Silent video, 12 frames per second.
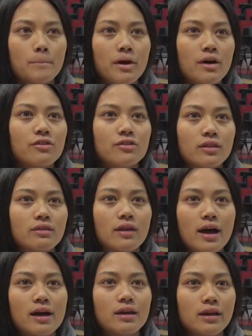But other than
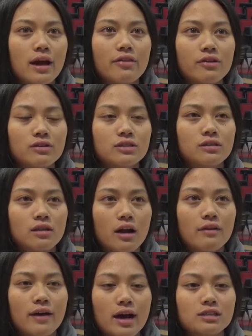that, yeah, there's a lot
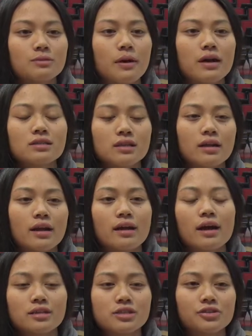of aspects that I
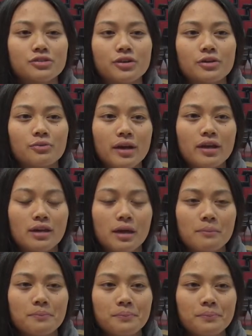had to learn when I came.